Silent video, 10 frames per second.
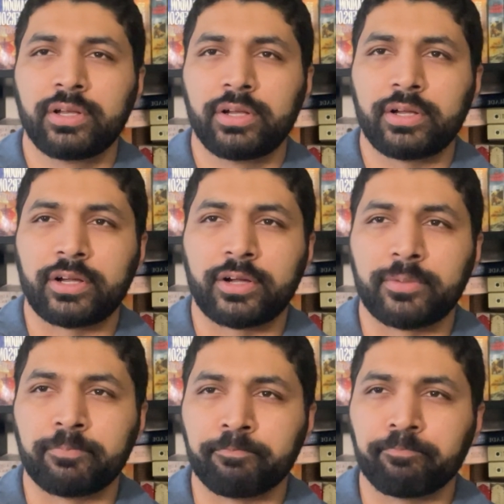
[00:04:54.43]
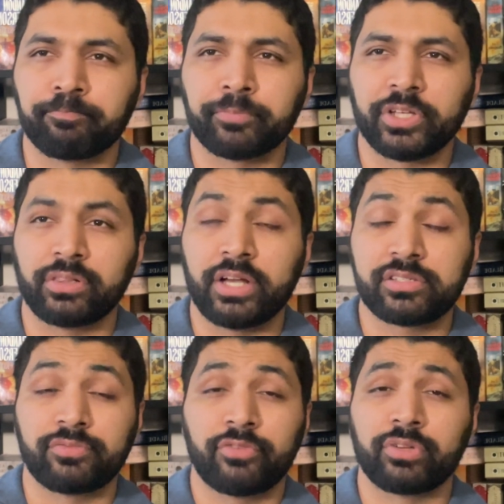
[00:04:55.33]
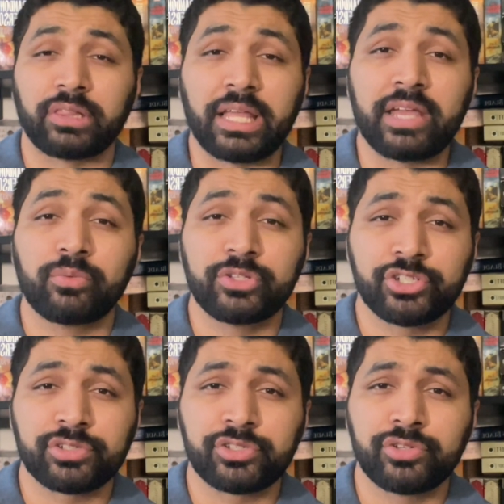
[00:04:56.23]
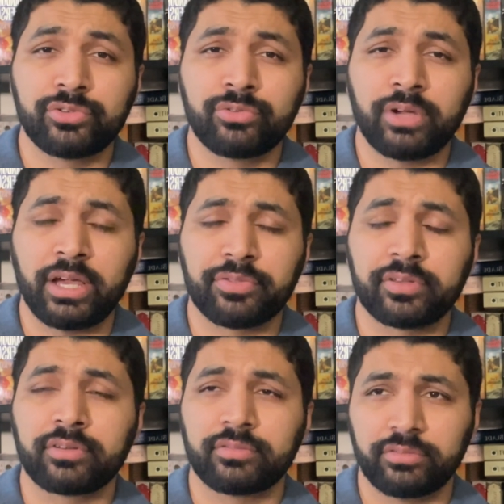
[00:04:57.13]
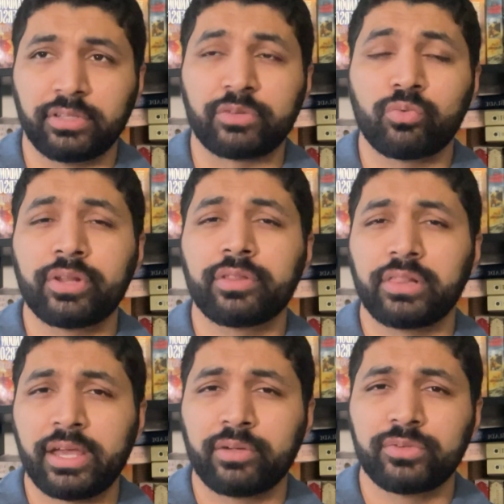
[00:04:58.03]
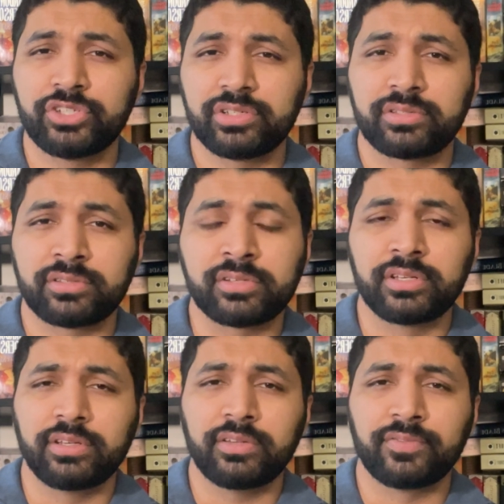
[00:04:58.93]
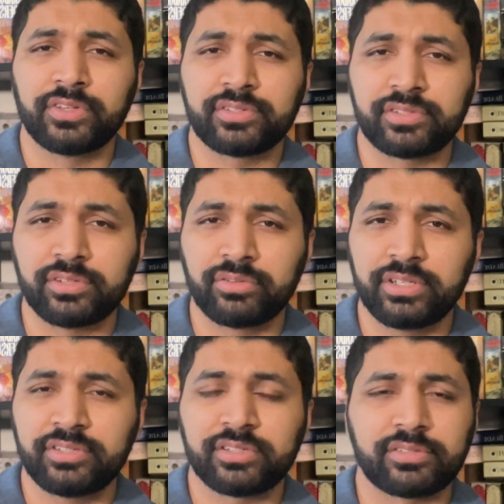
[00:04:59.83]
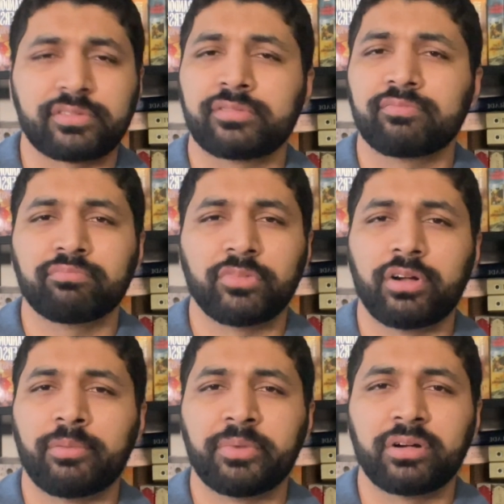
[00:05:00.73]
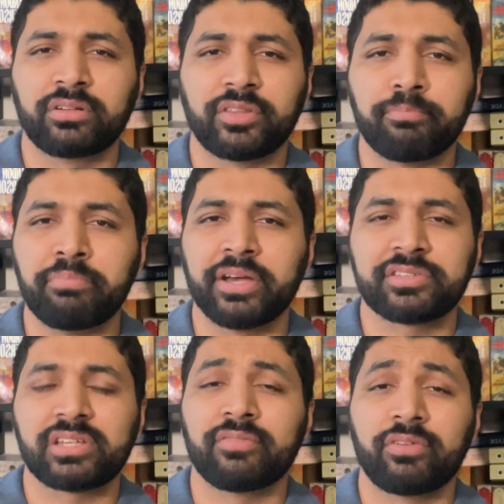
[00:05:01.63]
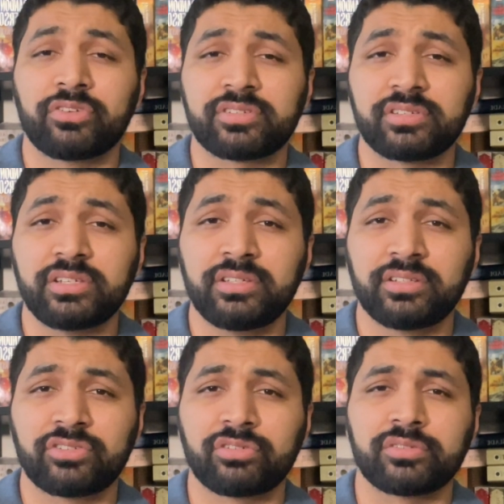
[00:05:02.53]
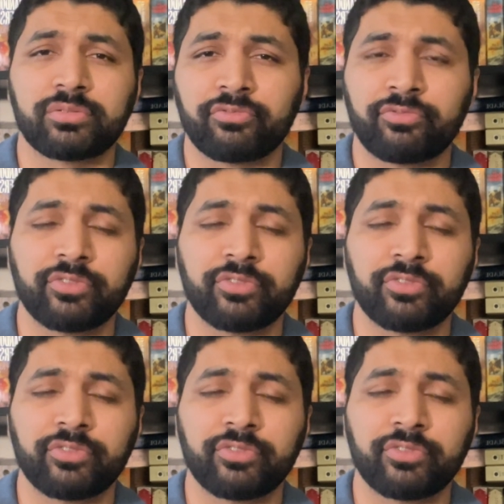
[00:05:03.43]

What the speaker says: Lots of different languages too. I think like one of the languages in this series is among the best I've ever seen in terms of the